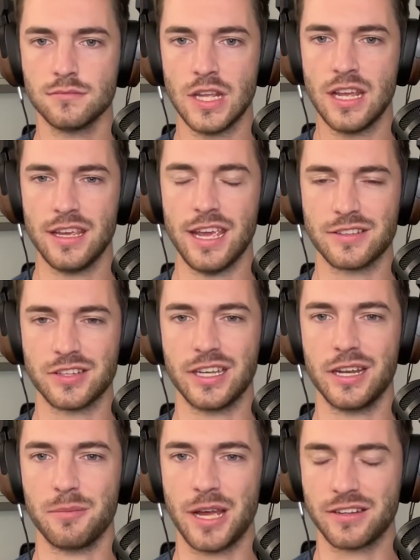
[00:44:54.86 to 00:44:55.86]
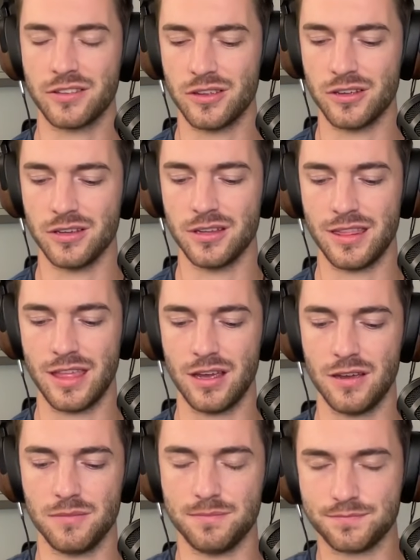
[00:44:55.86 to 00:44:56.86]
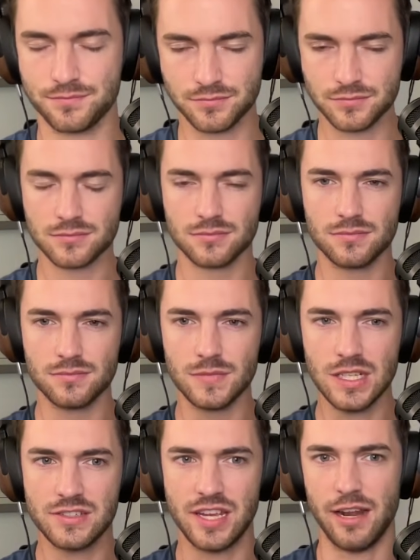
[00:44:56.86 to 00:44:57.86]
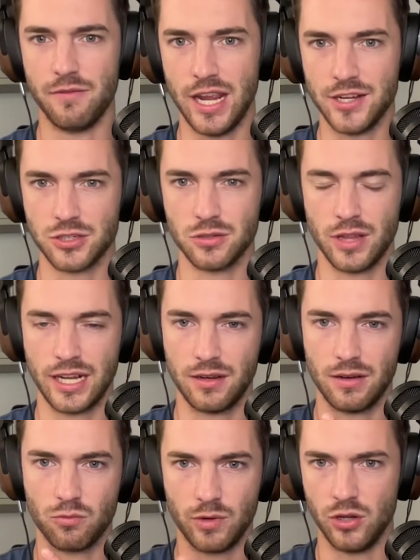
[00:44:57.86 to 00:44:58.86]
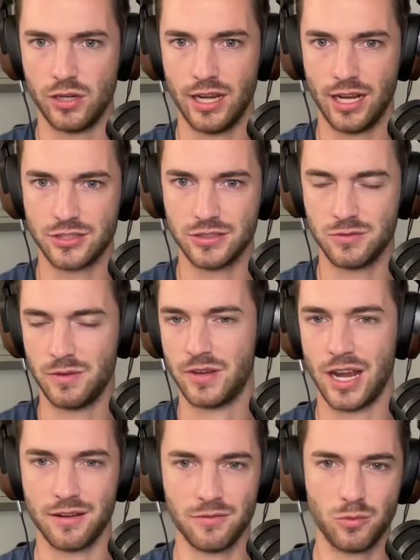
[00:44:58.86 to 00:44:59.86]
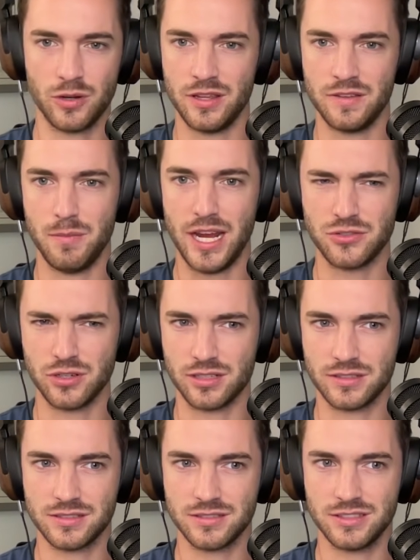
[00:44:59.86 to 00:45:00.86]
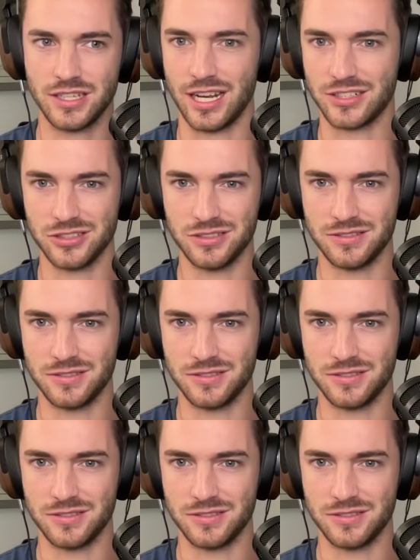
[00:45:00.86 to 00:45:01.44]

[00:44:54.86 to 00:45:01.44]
Yeah, it's like getting back to the state of nature, like real connections. We're in this matrix connections